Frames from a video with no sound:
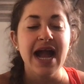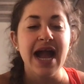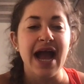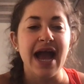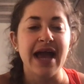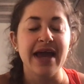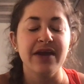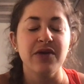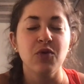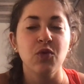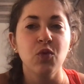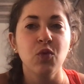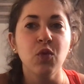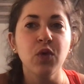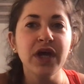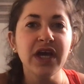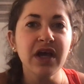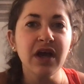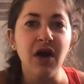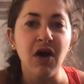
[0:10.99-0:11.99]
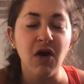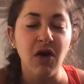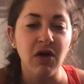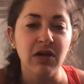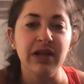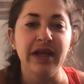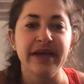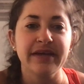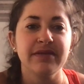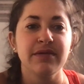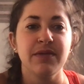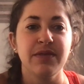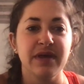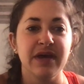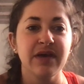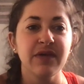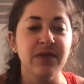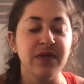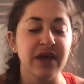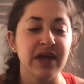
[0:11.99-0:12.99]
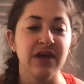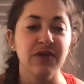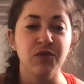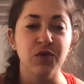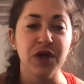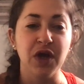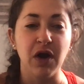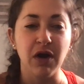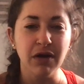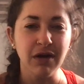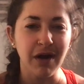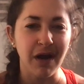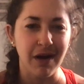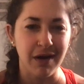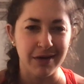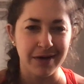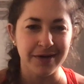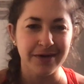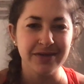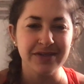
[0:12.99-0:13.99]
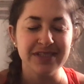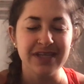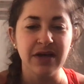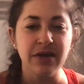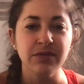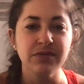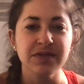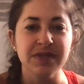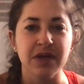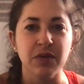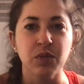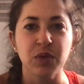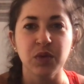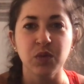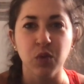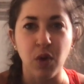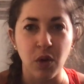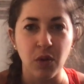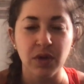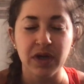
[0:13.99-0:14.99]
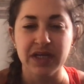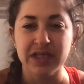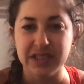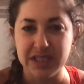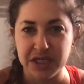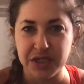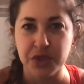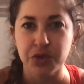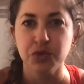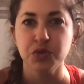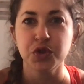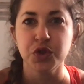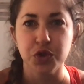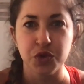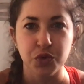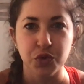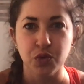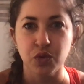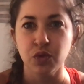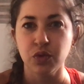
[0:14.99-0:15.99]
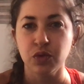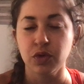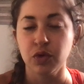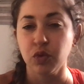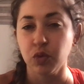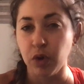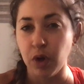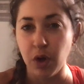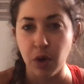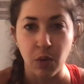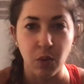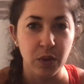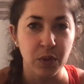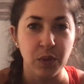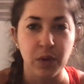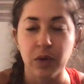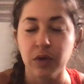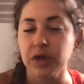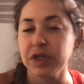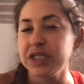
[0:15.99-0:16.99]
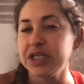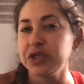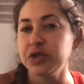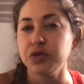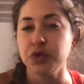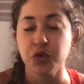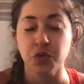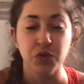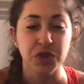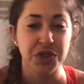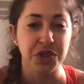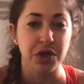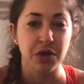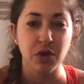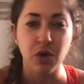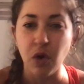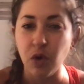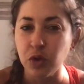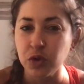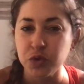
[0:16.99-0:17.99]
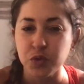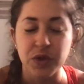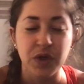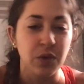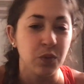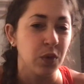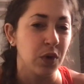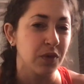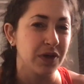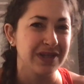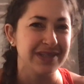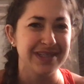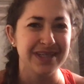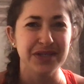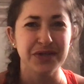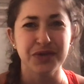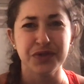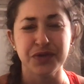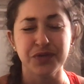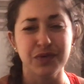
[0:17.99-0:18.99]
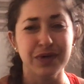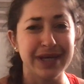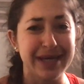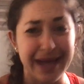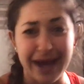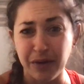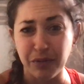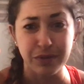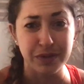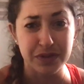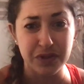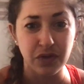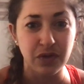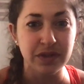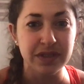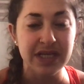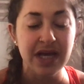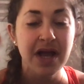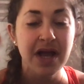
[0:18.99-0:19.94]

And we all like to think that if we aren't hard on ourselves, then we won't continue to grow. We won't continue to reach our goals. We won't continue to get results.